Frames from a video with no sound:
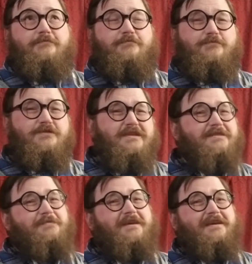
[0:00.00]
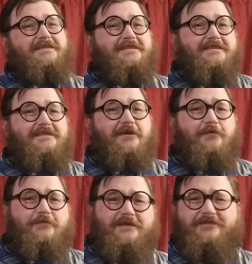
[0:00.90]
just because it's so
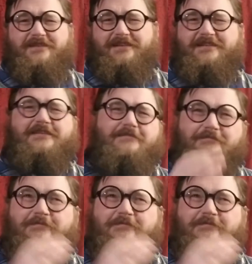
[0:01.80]
difficult to